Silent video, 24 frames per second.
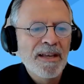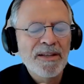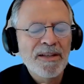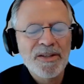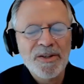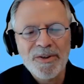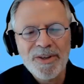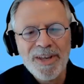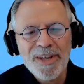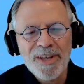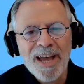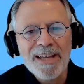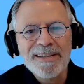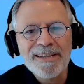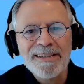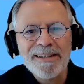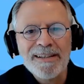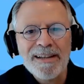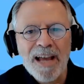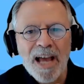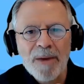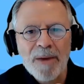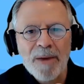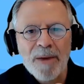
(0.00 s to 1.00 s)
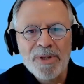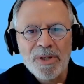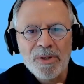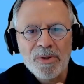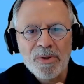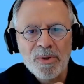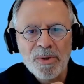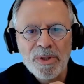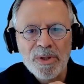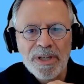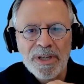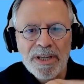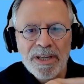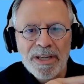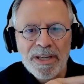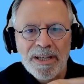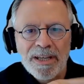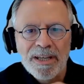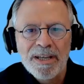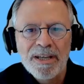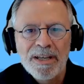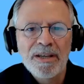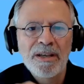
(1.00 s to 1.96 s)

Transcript: So yes, absolutely.